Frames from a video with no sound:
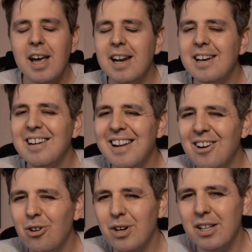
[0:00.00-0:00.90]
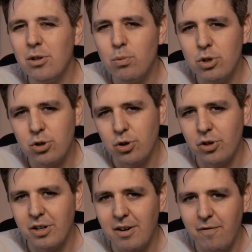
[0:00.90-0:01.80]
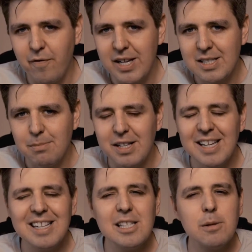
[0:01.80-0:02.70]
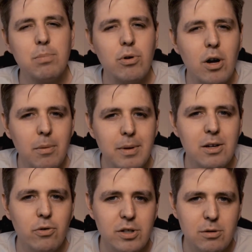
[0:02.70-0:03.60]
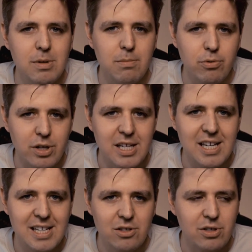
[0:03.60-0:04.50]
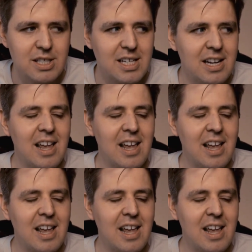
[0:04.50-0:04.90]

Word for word: And then look at the return on investment, and it's probably going to be pretty interesting.